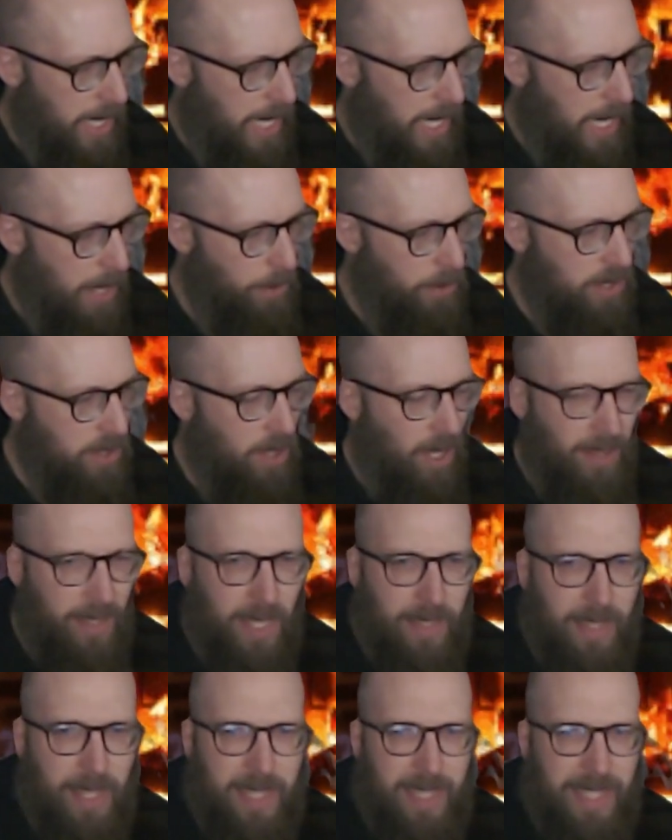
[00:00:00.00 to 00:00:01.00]
It was not
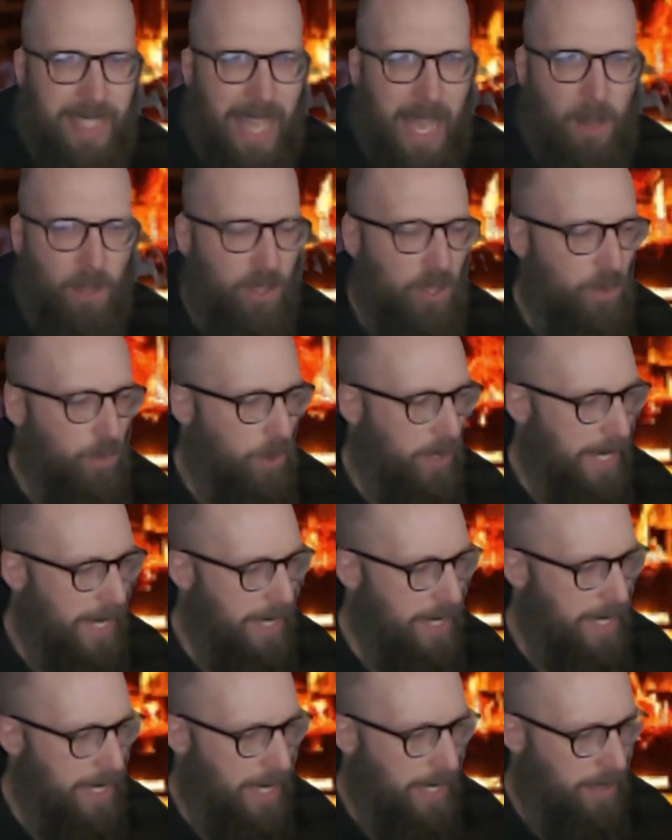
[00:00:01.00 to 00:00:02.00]
that the sounds were
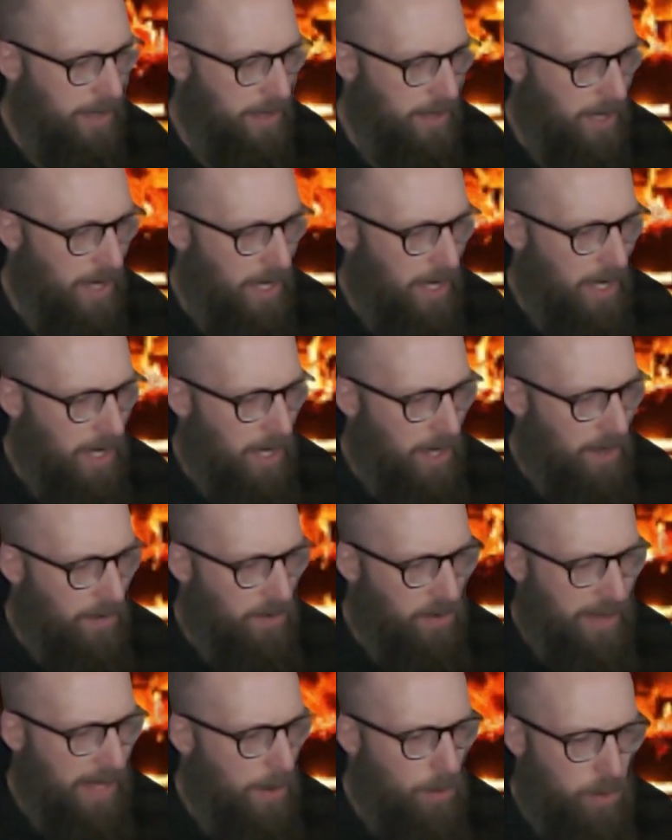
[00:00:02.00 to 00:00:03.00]
hideous,
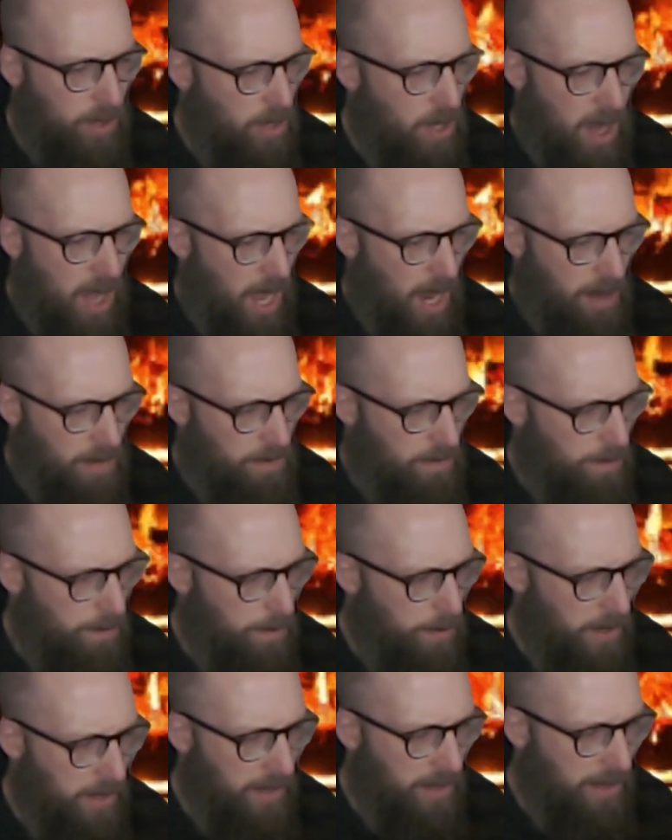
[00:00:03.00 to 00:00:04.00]
for they were not,
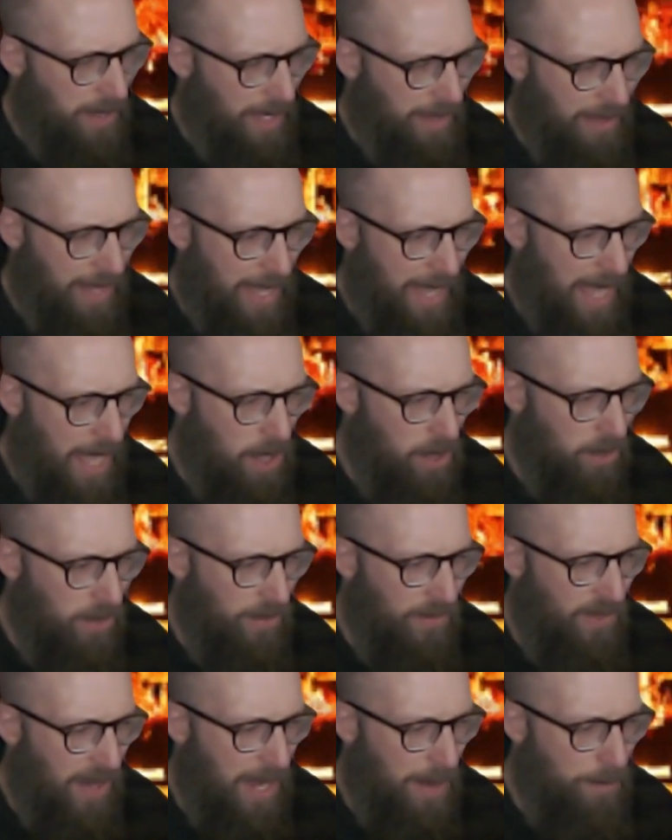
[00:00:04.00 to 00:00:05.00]
but that they held
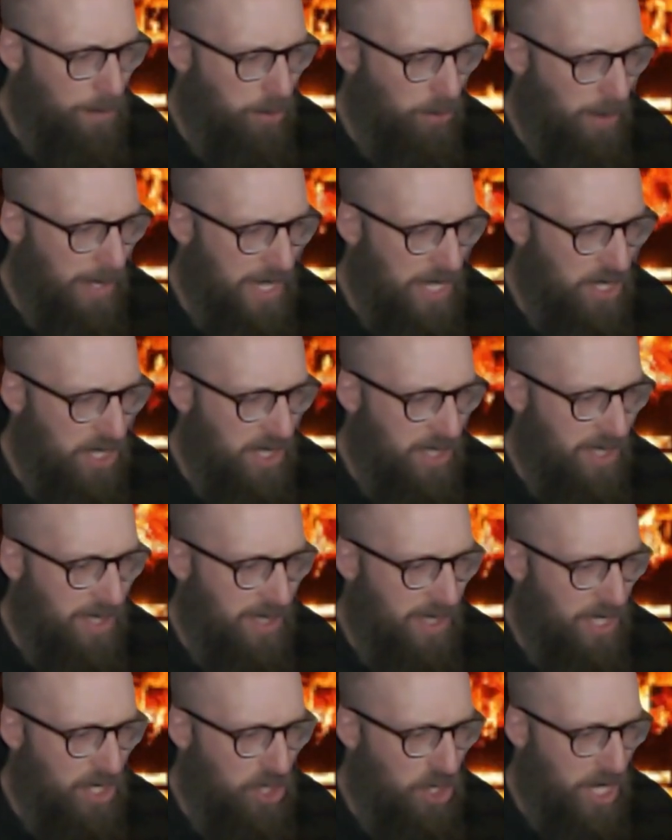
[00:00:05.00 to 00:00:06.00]
vibrations
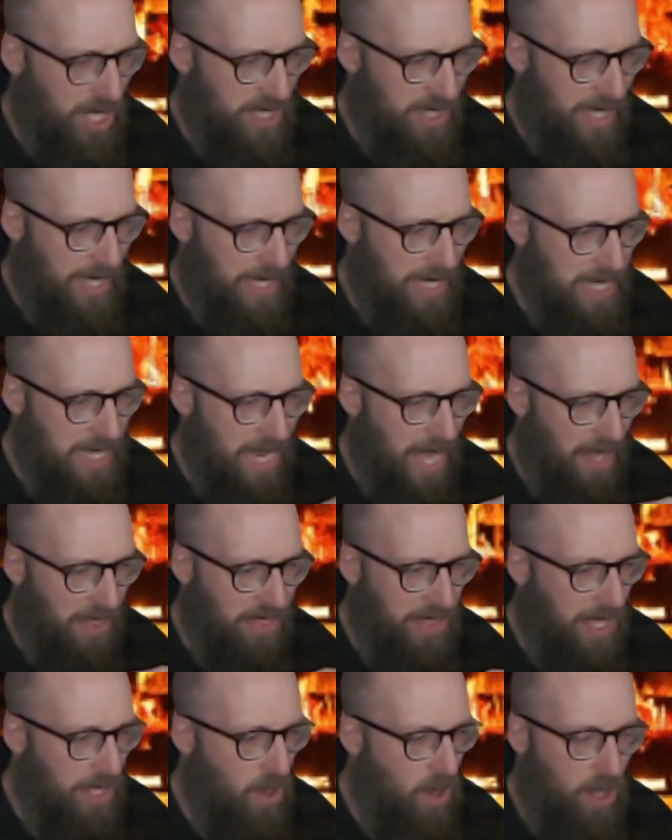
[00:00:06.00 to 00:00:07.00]
suggesting
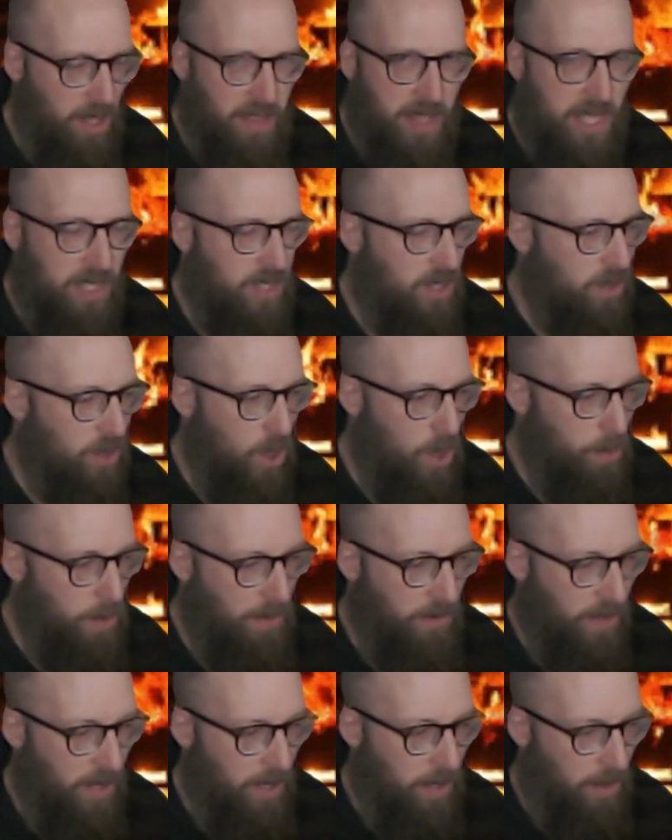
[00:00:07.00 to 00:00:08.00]
nothing on this globe
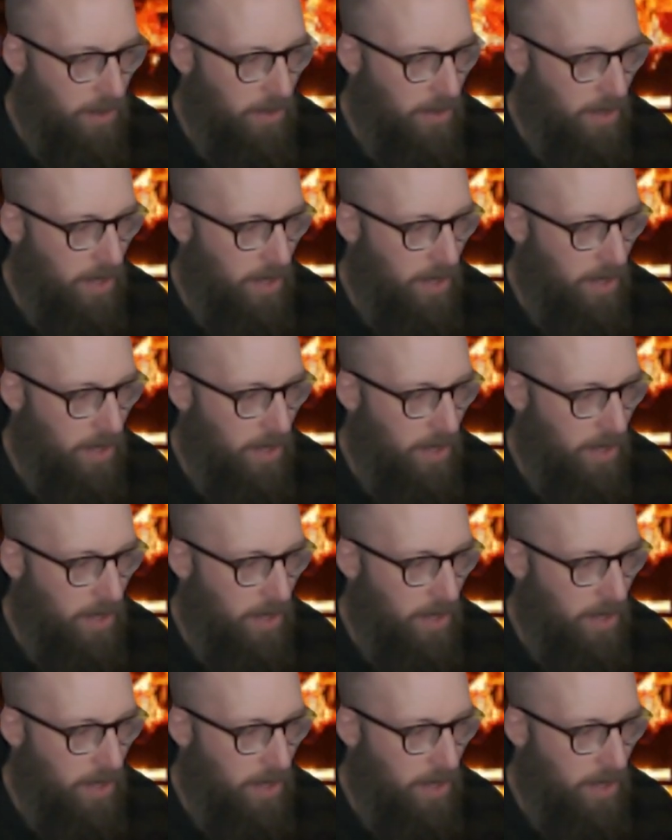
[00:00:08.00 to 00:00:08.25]
of earth.